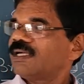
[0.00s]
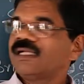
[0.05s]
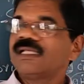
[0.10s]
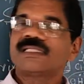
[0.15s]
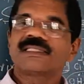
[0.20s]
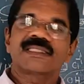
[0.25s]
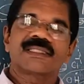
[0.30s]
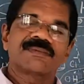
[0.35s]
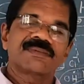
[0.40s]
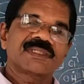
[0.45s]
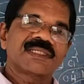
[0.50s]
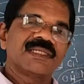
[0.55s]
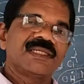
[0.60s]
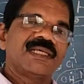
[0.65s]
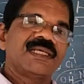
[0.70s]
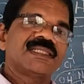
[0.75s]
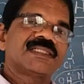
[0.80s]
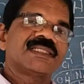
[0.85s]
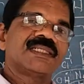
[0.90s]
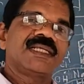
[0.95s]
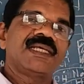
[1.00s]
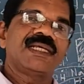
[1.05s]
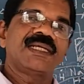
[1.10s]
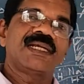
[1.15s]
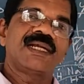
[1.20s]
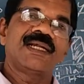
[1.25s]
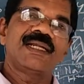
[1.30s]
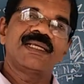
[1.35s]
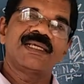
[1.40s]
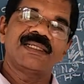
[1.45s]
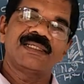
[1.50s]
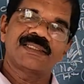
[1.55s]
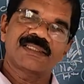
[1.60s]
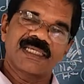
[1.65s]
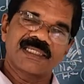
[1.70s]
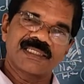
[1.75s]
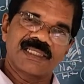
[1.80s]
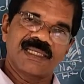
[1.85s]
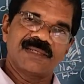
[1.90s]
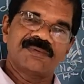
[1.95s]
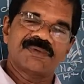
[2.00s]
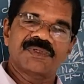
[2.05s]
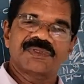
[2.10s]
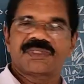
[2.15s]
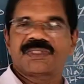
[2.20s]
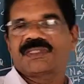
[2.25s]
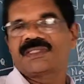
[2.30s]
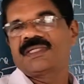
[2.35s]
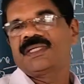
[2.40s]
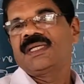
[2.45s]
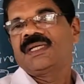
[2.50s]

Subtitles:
description is needed in such a question.